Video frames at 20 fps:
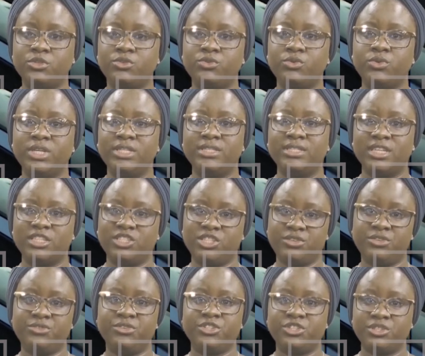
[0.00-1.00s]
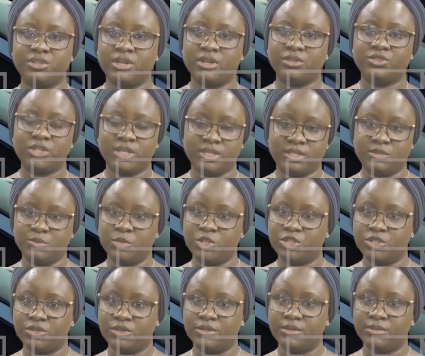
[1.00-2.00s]
through intergenerational
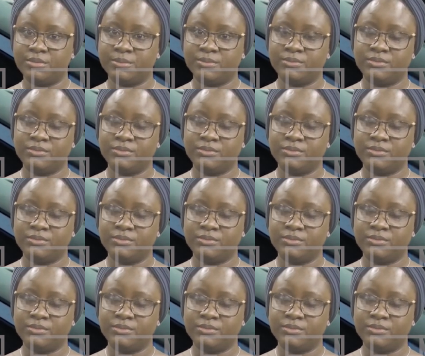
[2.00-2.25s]
transmission.